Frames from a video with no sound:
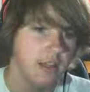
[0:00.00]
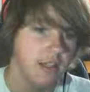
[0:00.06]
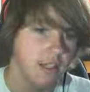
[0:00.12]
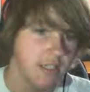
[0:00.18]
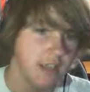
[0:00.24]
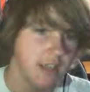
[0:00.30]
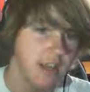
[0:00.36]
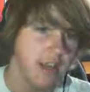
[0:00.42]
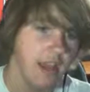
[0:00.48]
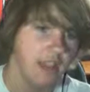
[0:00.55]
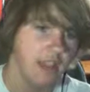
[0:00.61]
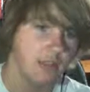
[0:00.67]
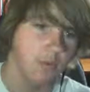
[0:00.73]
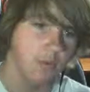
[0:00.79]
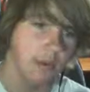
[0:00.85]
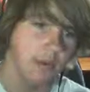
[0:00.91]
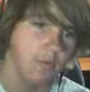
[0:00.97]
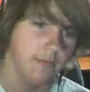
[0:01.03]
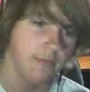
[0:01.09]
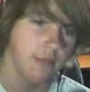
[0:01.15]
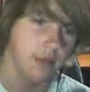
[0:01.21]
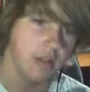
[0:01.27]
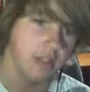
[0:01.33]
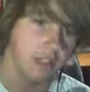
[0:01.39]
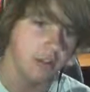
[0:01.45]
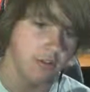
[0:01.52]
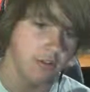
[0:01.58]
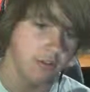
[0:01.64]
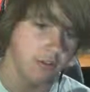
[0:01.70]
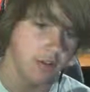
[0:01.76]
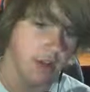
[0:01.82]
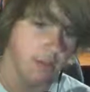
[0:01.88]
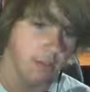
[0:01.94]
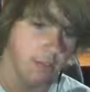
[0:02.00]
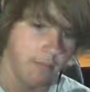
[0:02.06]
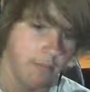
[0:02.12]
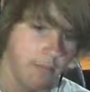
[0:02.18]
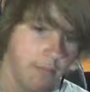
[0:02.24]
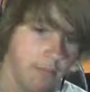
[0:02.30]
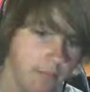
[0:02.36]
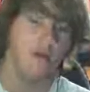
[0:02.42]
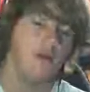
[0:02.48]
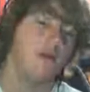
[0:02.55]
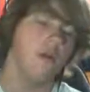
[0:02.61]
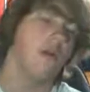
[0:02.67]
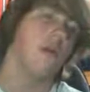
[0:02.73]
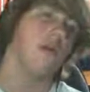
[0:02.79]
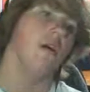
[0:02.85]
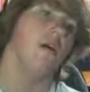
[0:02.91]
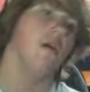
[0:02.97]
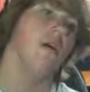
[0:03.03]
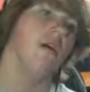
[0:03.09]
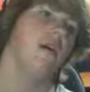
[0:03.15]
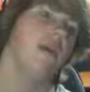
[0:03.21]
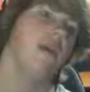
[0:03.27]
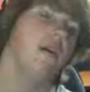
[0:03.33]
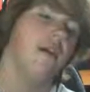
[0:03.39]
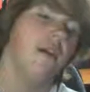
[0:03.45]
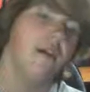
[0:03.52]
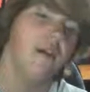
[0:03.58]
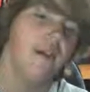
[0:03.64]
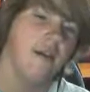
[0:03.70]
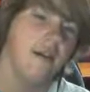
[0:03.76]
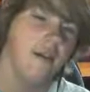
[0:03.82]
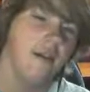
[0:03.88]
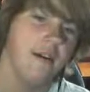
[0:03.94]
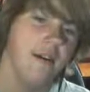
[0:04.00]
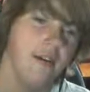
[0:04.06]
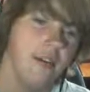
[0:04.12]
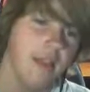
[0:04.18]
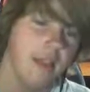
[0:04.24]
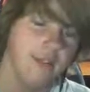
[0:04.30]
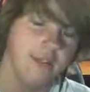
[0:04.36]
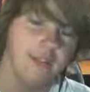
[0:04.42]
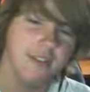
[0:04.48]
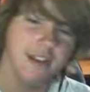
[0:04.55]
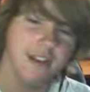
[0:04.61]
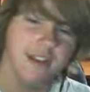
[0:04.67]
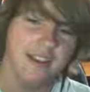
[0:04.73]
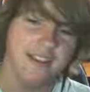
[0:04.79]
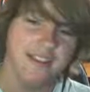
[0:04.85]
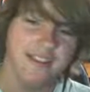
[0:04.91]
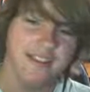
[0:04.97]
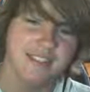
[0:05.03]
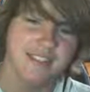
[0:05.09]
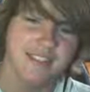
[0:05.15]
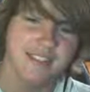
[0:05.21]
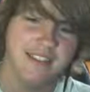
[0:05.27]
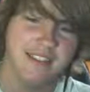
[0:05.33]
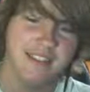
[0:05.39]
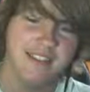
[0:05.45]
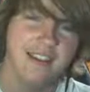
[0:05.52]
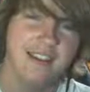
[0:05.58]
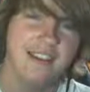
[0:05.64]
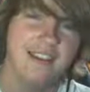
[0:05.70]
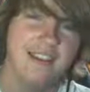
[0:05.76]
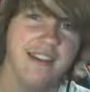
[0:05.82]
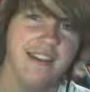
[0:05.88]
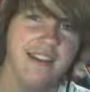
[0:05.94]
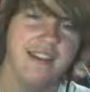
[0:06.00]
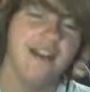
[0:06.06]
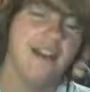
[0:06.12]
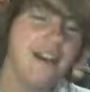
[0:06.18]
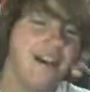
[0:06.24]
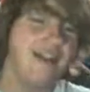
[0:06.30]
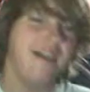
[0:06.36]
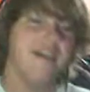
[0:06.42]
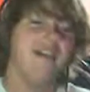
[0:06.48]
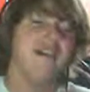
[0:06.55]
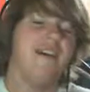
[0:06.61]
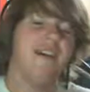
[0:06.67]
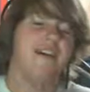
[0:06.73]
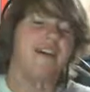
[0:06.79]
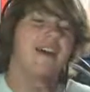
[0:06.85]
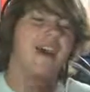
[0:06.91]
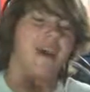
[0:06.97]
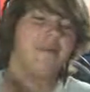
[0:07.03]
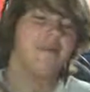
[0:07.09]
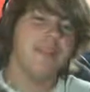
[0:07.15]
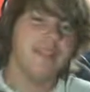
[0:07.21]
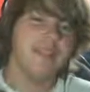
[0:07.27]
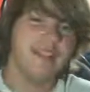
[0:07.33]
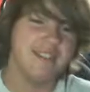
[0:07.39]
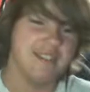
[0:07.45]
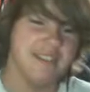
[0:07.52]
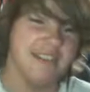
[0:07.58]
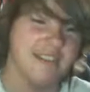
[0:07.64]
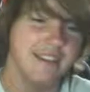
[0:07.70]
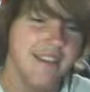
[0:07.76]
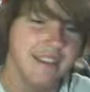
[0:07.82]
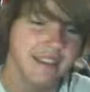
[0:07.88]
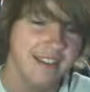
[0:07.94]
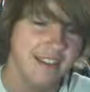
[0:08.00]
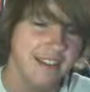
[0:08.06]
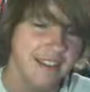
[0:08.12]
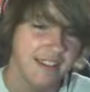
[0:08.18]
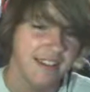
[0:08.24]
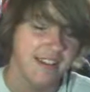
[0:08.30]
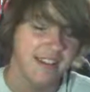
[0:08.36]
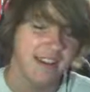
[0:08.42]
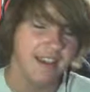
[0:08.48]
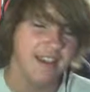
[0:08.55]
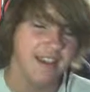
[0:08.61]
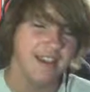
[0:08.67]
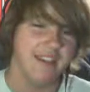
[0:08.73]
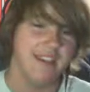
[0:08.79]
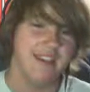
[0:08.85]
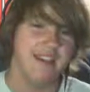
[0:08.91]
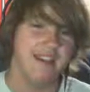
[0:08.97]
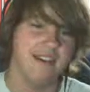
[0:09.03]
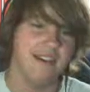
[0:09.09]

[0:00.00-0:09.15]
Today I swim until you come. Oh, that was nice. Ah, happy ending. Yay!